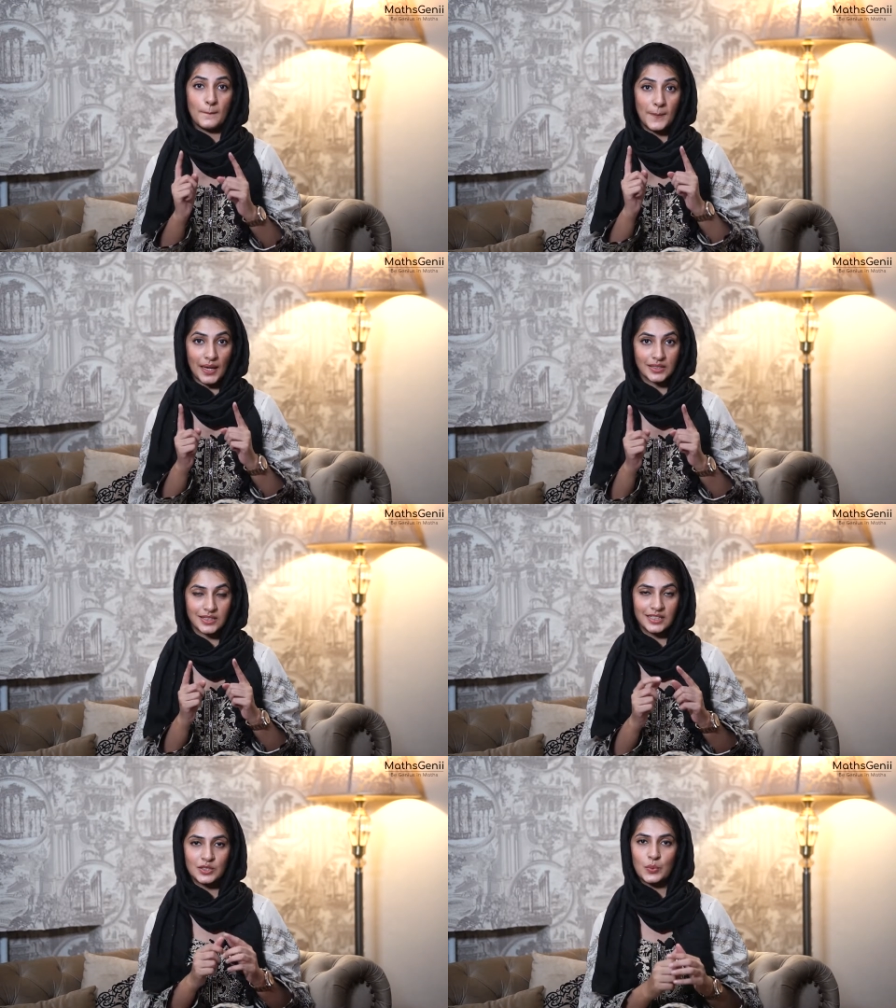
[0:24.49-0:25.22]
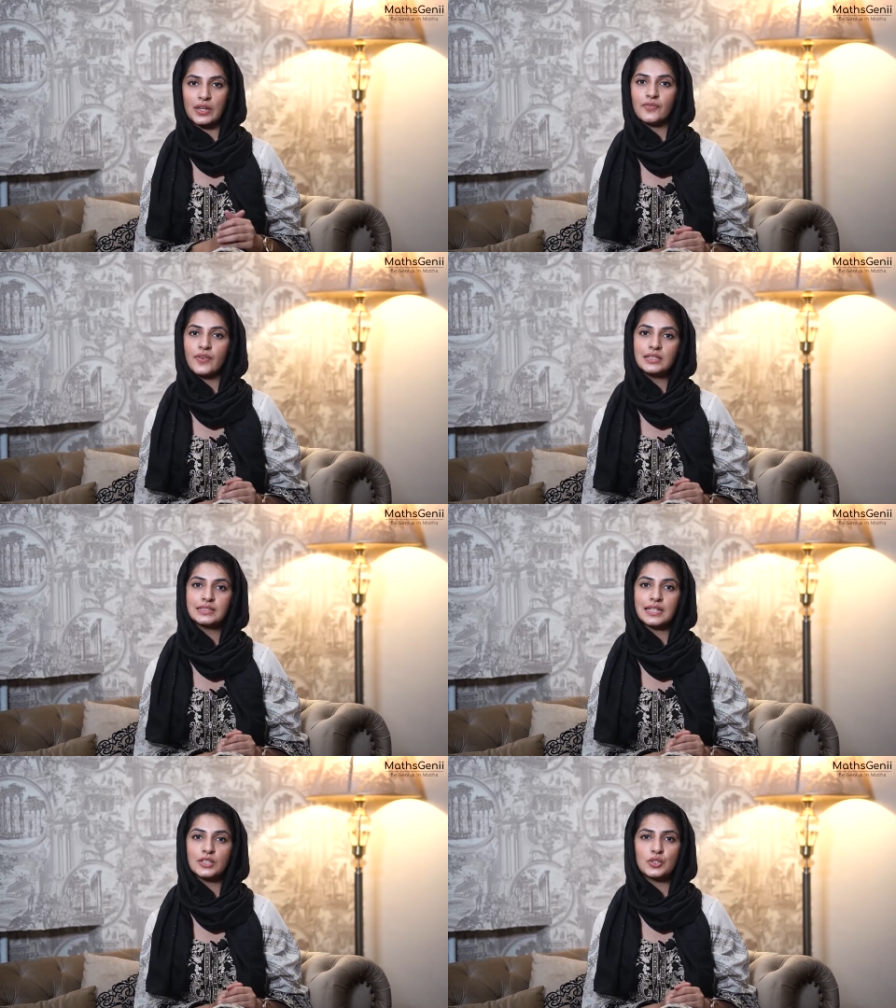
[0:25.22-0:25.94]
but in
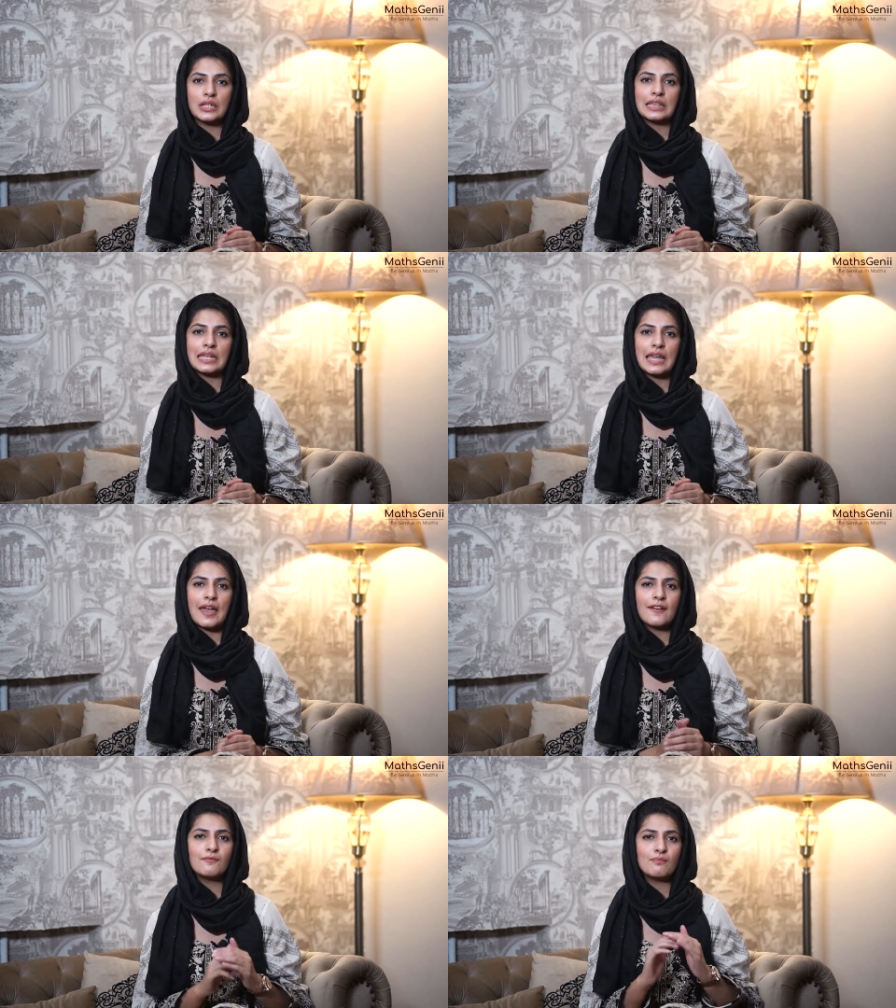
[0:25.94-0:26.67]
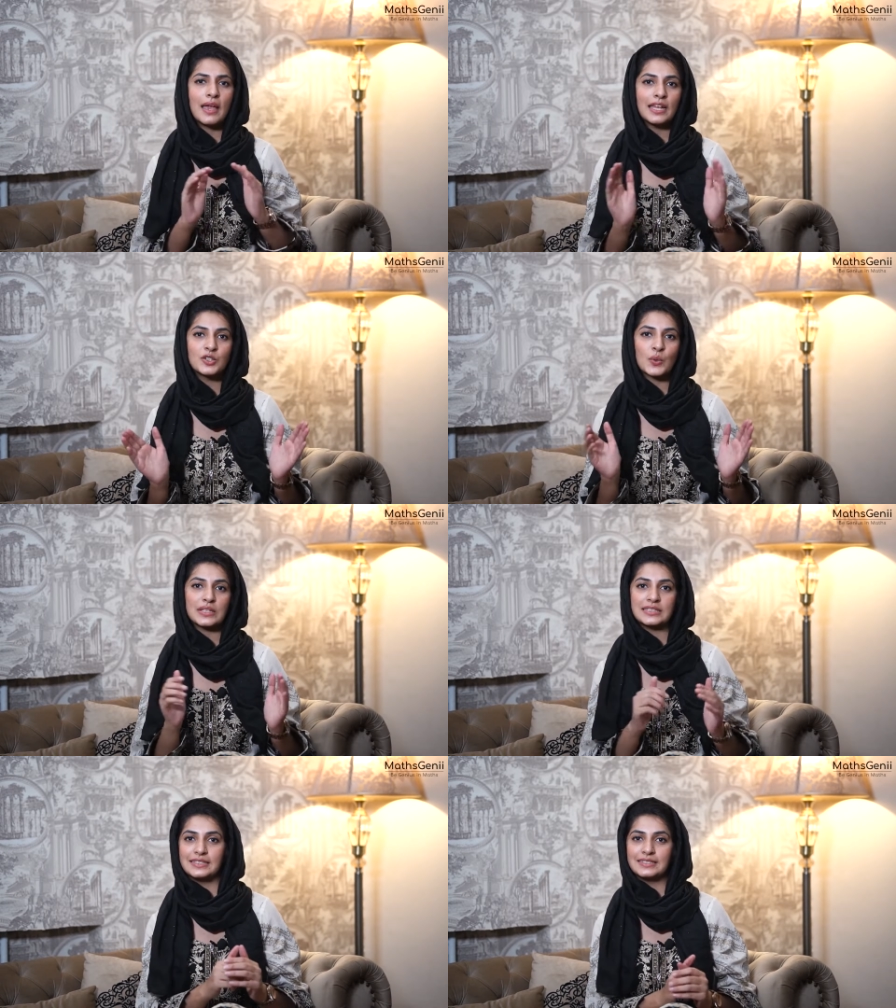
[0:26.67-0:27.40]
21st century they have many
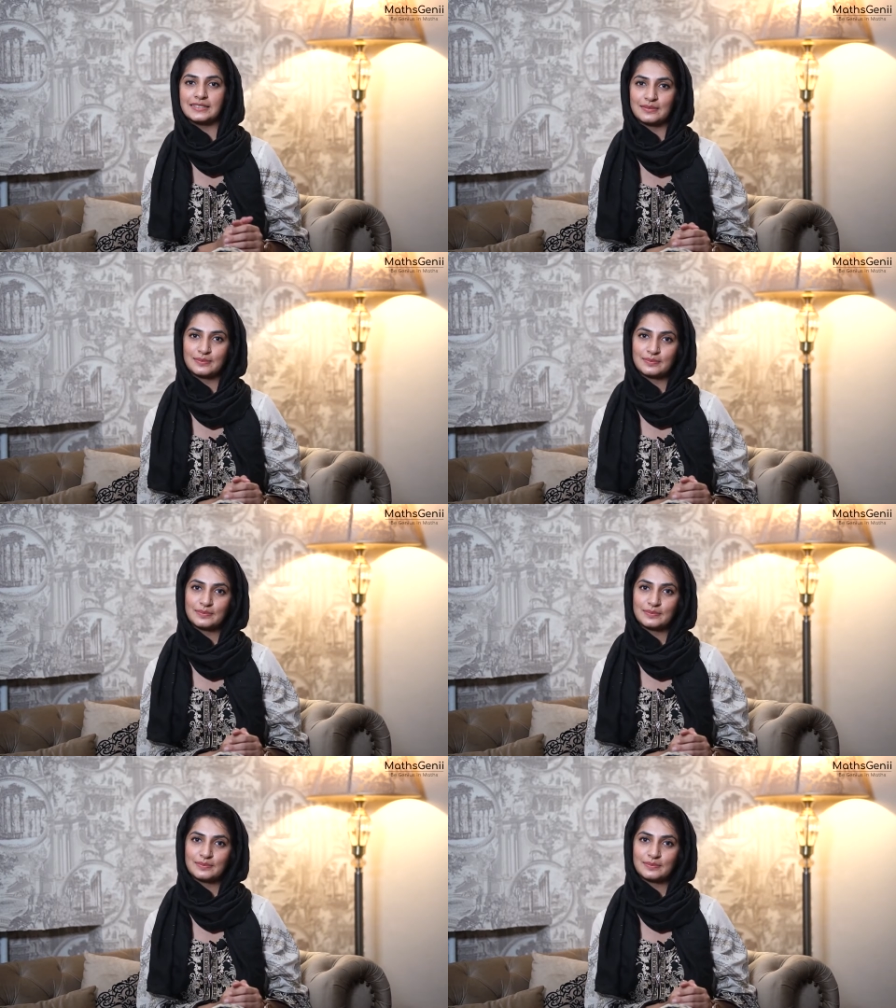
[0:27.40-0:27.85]
choices.